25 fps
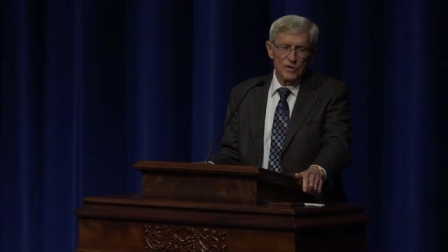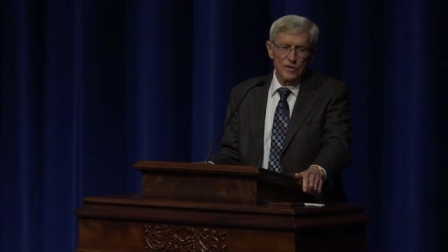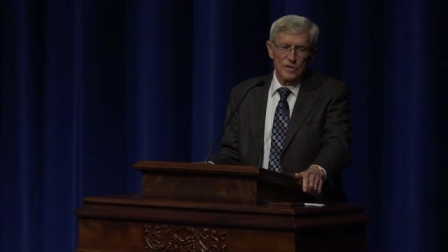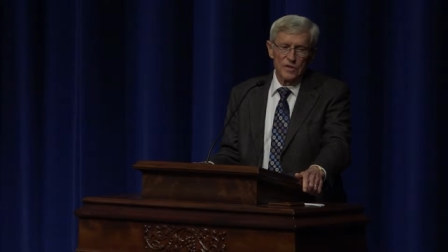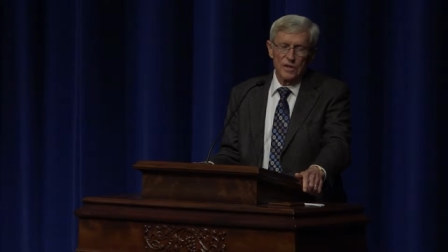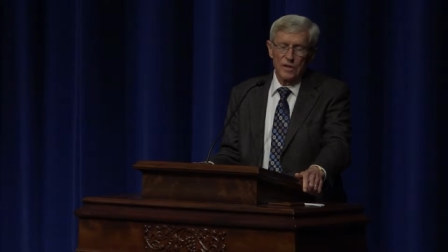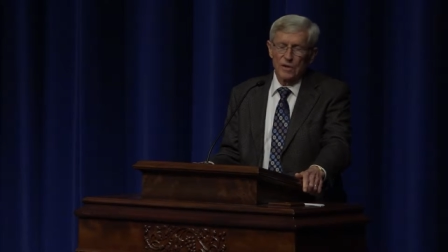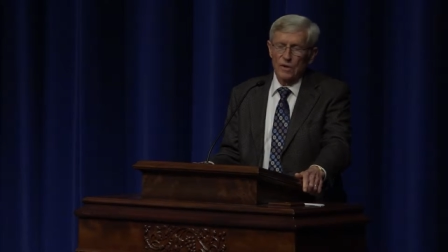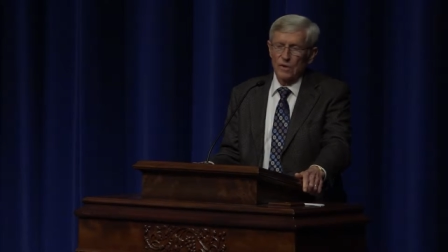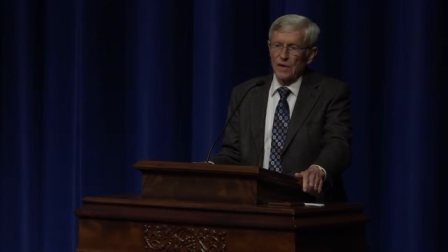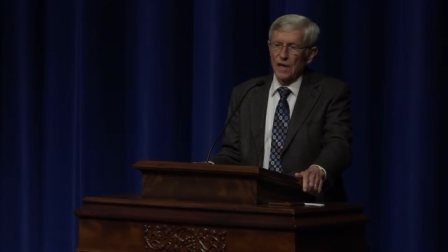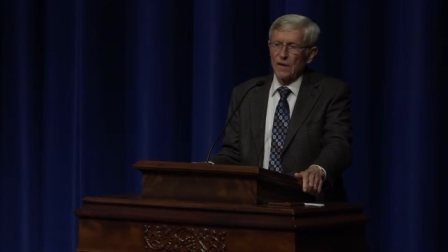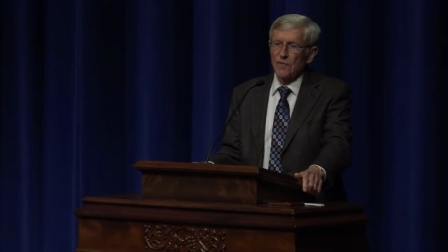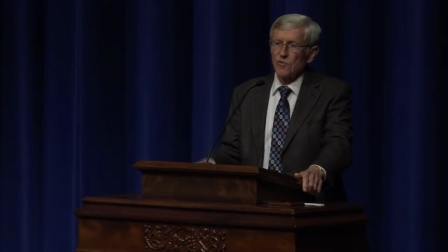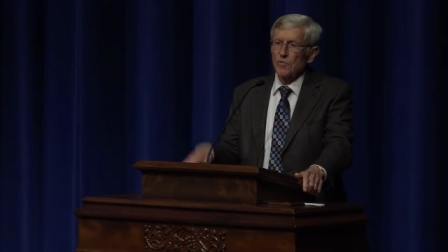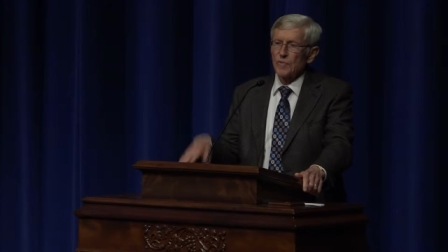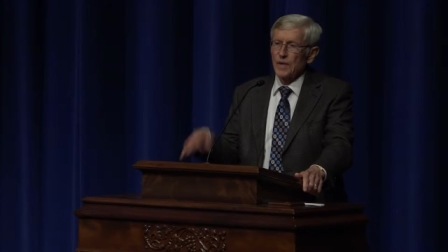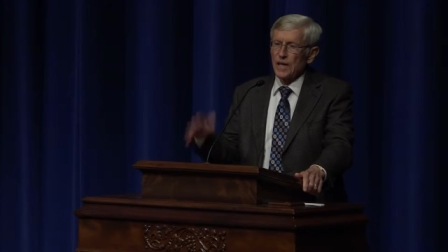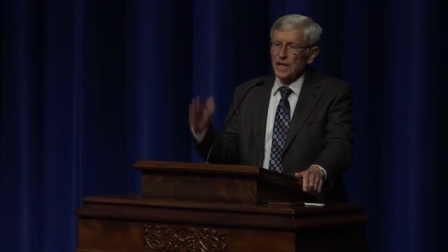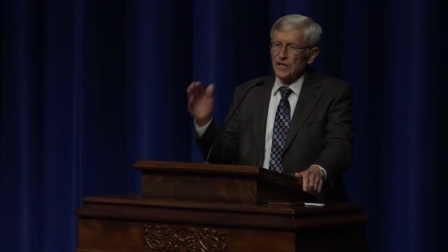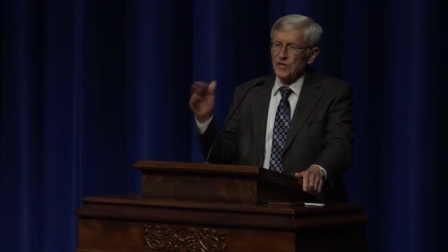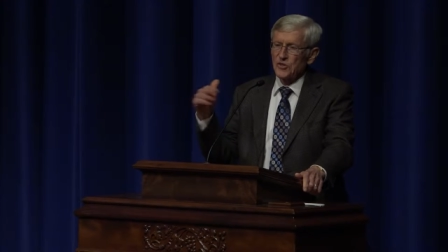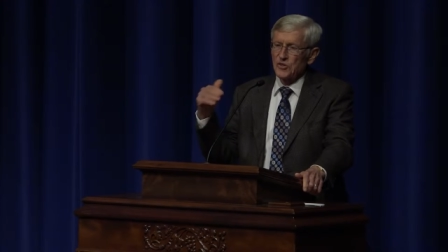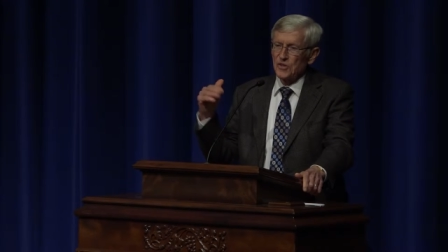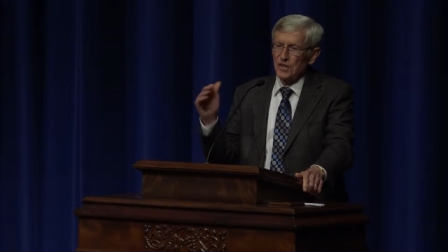You know,
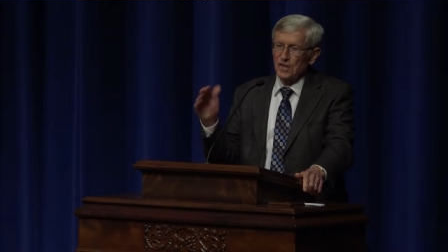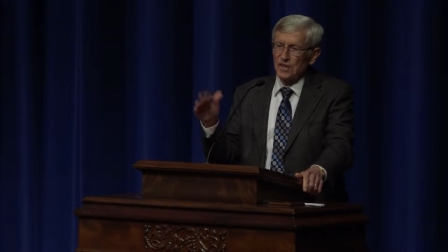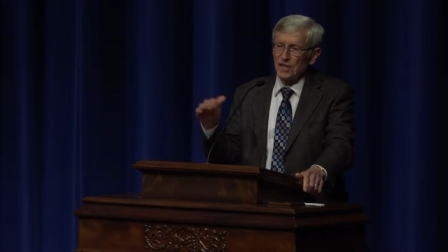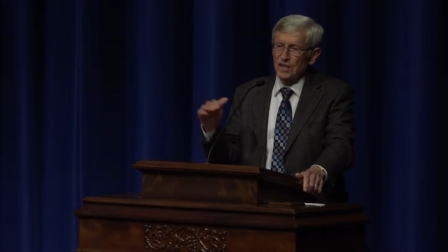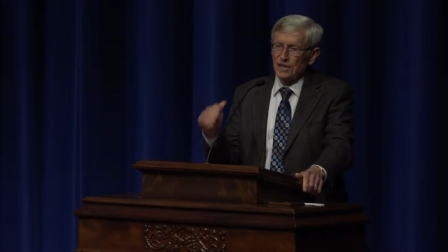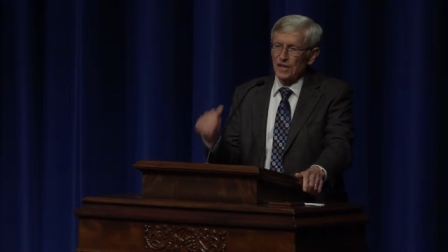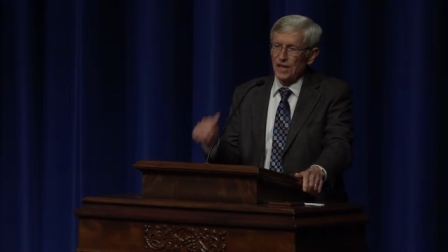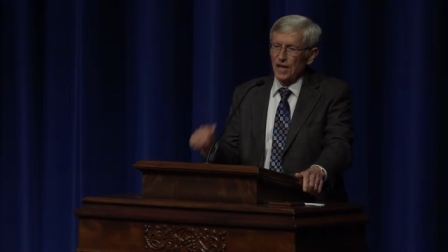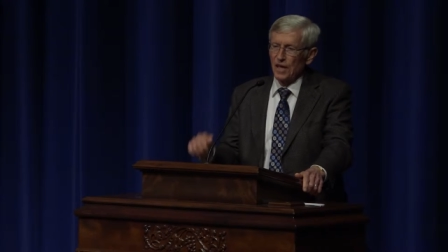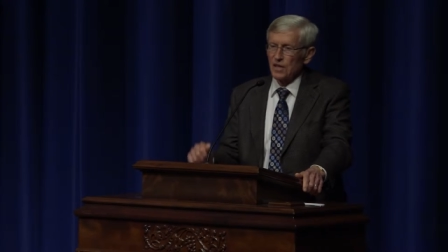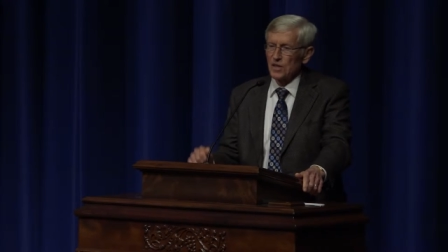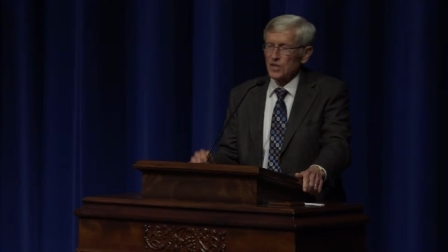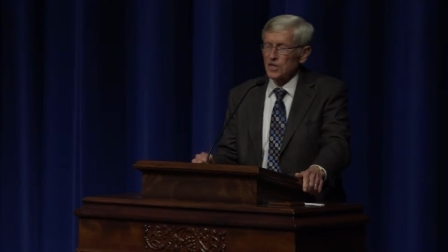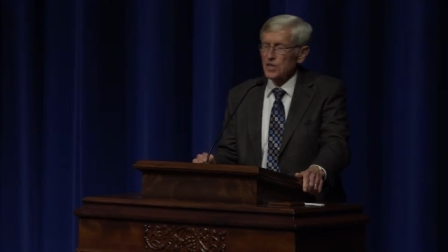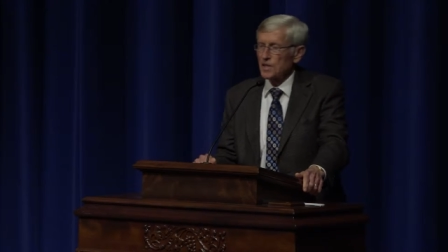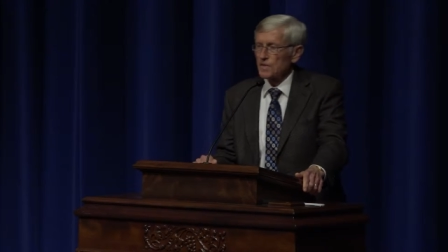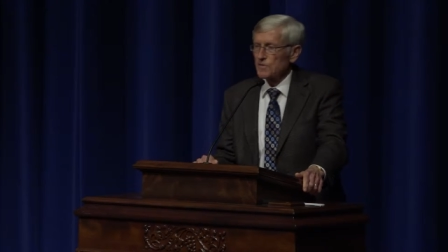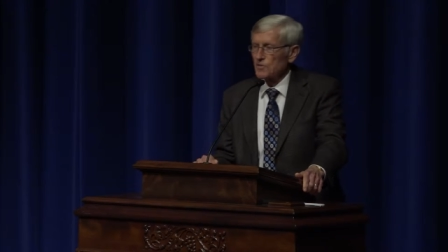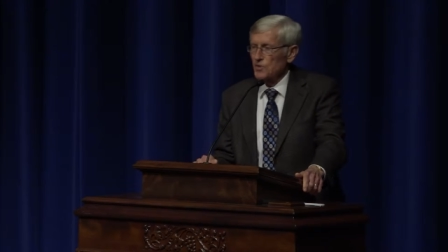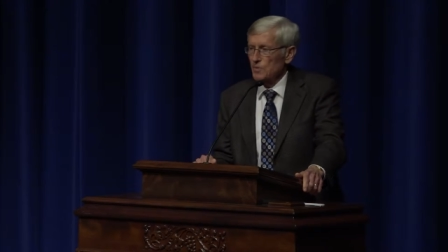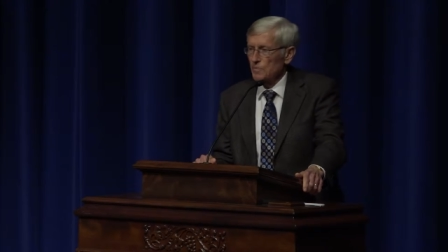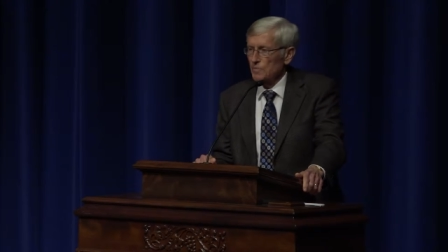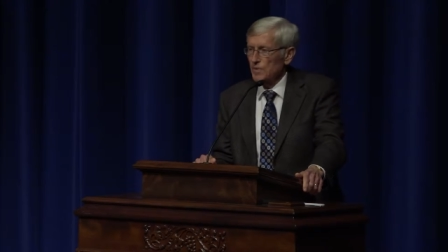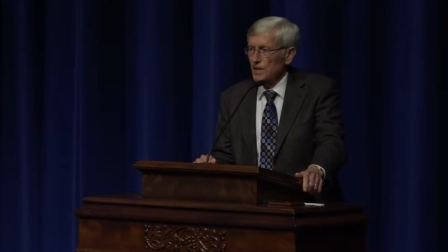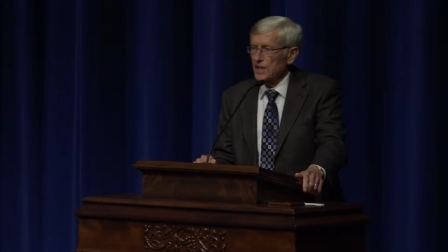everybody's young
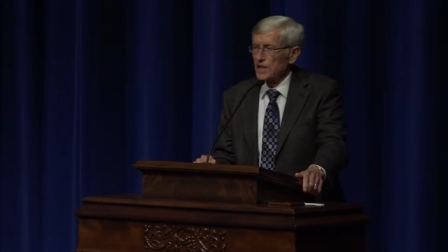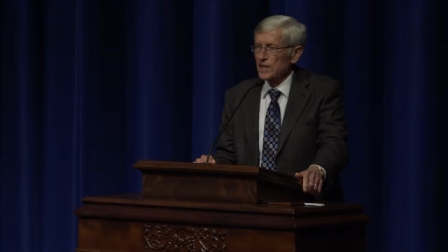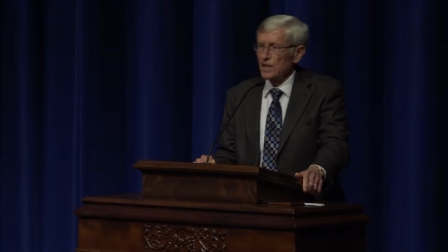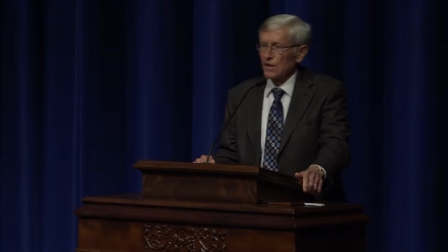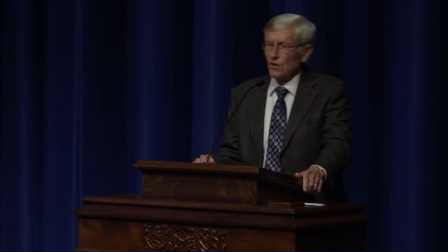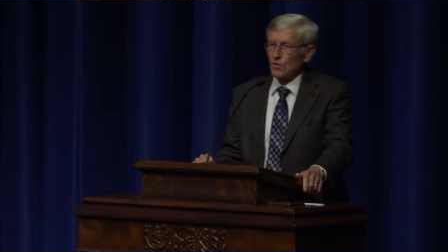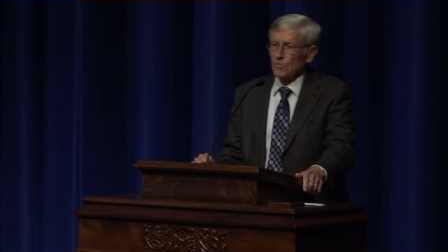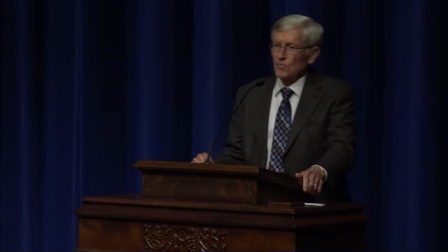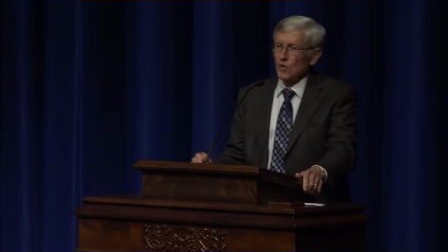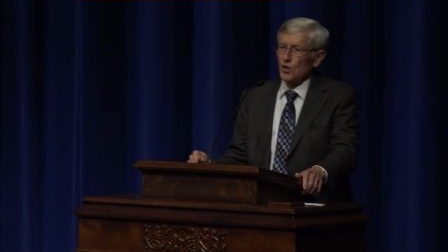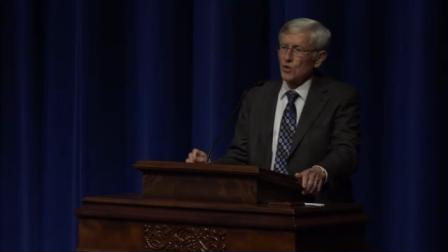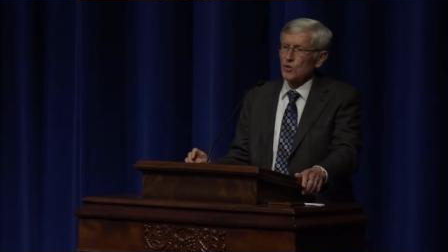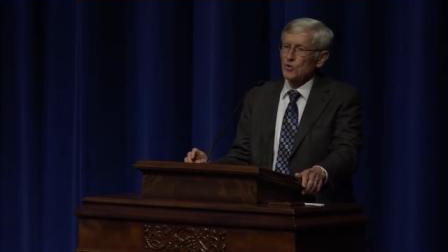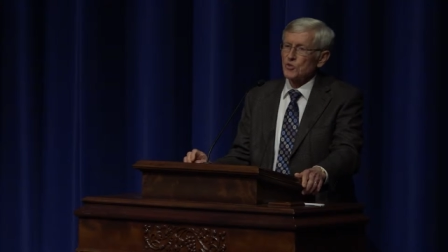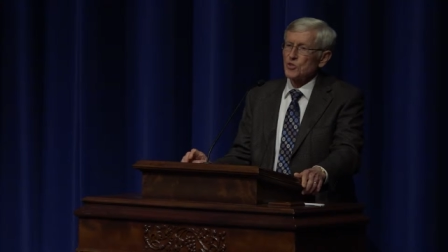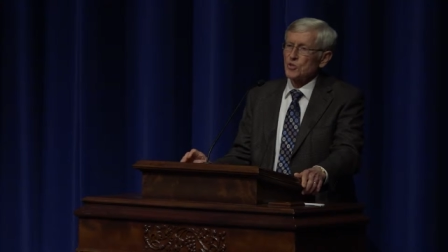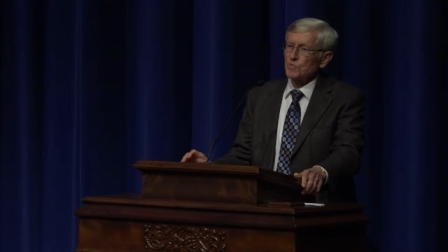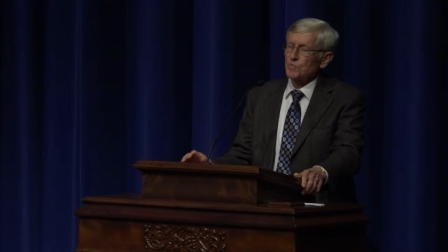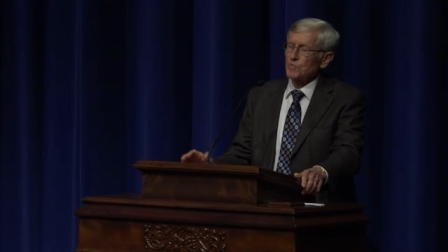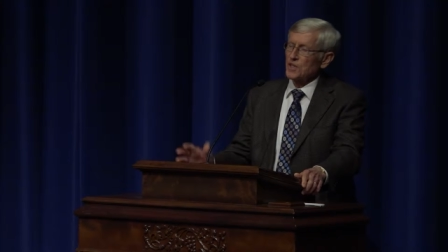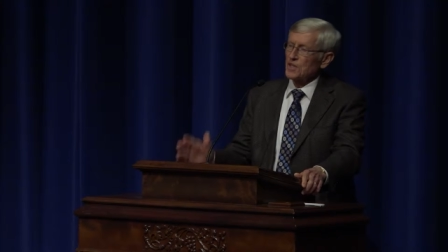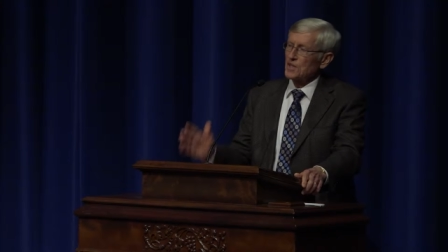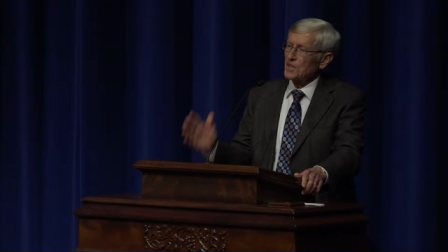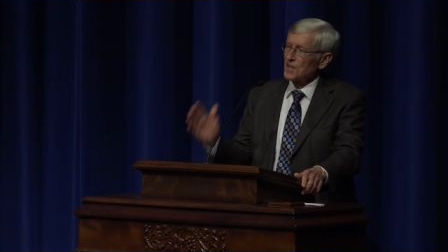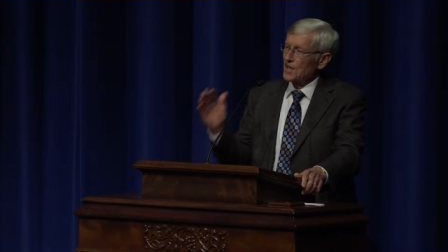relative to me
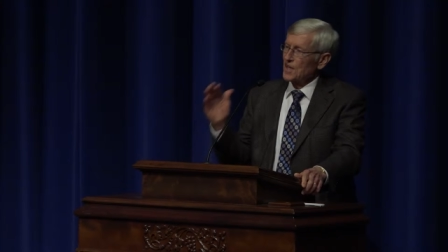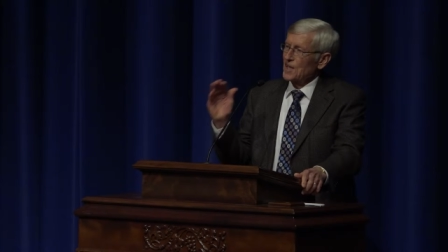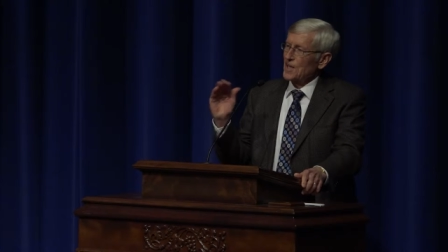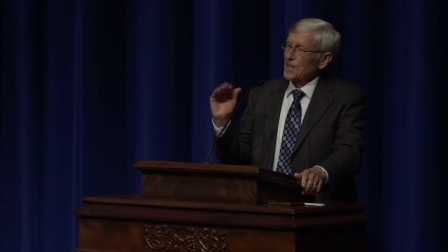almost, but